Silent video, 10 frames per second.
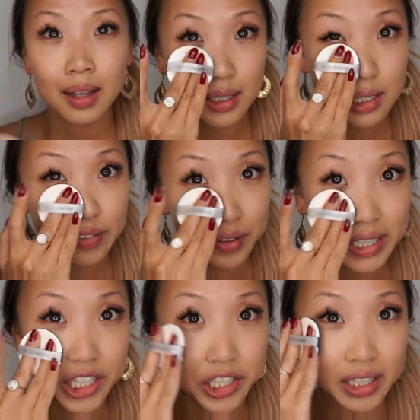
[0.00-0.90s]
This
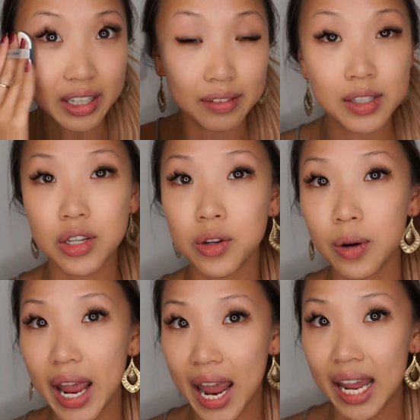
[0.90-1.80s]
foundation gives you
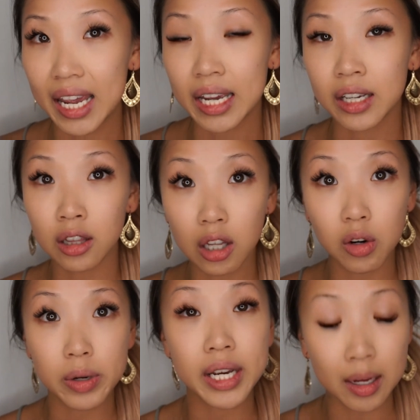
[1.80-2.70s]
a glowy